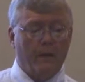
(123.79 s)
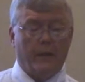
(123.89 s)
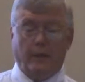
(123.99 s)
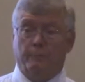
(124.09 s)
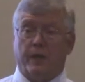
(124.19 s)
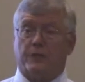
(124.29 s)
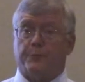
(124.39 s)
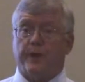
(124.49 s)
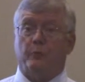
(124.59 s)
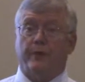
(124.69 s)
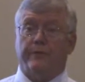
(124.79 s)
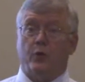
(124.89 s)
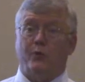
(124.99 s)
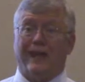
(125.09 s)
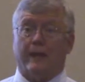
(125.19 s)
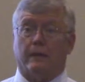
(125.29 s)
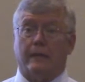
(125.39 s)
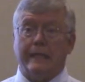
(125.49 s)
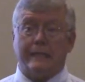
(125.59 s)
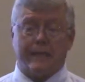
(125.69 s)
It must be reviewed at
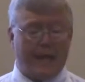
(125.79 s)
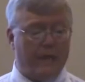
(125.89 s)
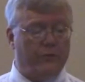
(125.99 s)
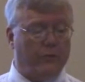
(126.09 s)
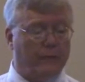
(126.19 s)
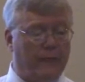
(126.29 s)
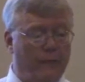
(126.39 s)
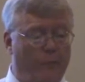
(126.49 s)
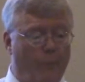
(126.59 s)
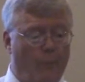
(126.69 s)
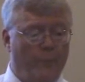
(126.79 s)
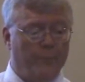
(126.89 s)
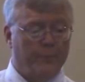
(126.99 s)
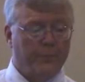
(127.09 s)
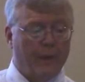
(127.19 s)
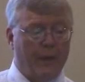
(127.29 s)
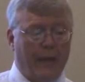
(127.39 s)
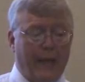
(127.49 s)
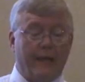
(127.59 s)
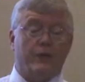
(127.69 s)
least annually.
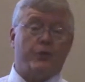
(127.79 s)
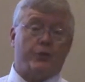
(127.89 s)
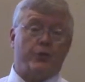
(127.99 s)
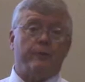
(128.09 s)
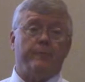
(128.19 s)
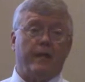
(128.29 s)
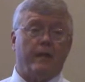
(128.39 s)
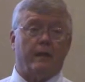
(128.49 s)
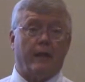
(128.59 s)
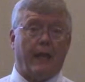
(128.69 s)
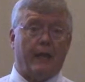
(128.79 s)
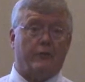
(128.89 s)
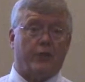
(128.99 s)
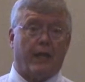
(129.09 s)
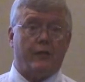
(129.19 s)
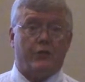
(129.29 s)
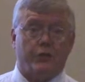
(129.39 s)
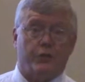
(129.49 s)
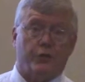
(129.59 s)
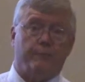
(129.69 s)
And it should be, education
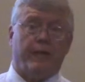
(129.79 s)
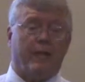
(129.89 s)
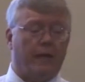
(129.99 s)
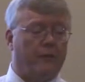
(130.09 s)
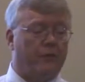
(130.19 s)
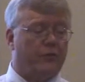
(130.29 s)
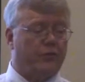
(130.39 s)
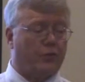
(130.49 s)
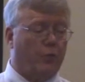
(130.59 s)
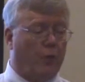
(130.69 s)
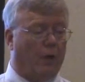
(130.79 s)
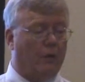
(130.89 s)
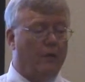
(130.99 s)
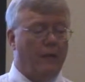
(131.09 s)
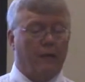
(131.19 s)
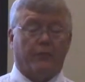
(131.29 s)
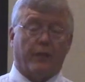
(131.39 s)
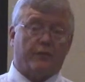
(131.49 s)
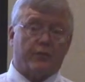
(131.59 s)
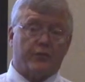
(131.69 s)
should be in the school
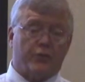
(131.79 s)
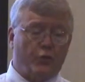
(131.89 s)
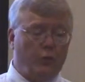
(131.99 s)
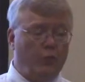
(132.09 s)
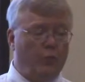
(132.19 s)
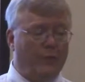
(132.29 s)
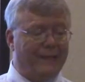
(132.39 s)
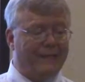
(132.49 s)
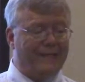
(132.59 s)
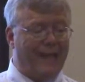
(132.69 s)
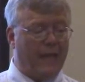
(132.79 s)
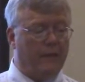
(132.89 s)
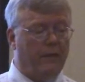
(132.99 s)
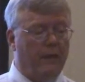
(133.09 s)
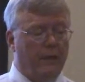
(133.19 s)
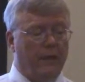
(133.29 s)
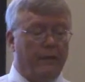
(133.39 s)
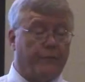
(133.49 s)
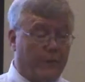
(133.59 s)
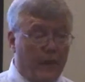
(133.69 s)
that the student would attend
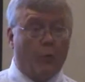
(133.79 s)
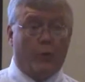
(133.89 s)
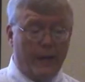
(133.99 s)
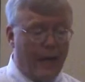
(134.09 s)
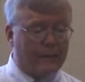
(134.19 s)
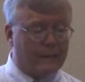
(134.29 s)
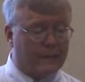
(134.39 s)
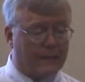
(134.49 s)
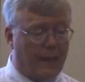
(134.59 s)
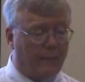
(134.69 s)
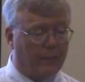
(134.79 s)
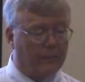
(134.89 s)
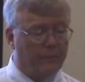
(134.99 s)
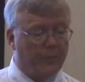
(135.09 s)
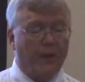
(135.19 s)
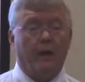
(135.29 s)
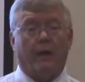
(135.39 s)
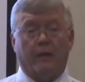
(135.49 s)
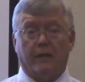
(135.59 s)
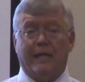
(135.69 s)
if they were not disabled,
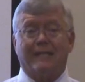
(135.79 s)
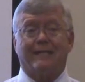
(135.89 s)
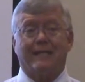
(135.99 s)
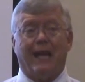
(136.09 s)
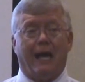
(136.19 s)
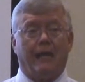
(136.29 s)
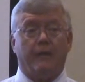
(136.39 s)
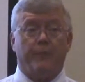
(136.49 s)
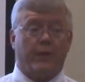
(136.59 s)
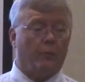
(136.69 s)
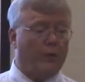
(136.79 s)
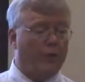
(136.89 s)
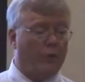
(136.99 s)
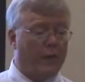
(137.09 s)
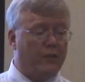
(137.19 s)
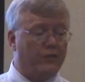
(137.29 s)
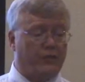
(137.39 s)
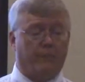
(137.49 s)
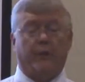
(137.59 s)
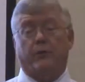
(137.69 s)
unless the IEP requires
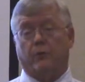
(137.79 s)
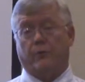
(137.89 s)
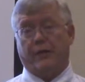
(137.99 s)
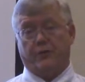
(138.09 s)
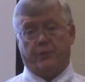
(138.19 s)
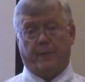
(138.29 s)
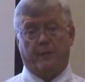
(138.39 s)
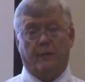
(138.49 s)
some other arrangement.